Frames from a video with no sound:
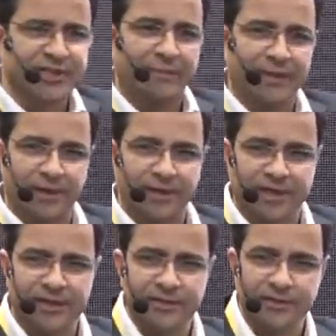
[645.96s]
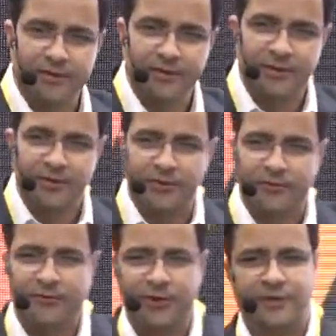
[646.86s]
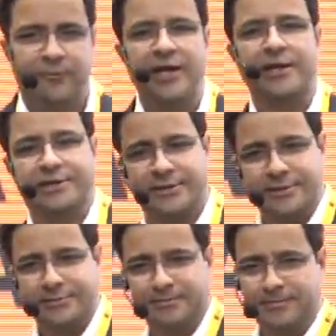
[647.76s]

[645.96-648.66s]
capability for the wires.